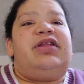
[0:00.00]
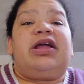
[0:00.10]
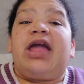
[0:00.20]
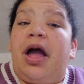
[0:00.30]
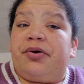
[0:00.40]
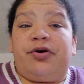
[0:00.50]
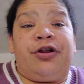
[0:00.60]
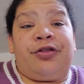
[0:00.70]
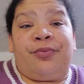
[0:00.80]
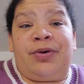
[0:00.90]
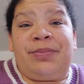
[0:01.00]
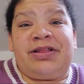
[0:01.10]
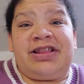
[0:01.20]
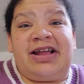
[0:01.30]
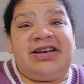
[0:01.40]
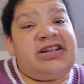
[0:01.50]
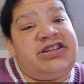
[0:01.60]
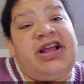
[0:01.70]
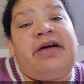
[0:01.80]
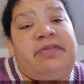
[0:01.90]
encounter another woman that
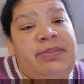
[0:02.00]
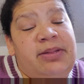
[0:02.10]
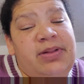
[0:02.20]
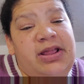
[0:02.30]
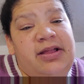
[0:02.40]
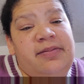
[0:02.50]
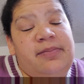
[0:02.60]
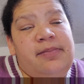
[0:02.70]
doesn't have a baby,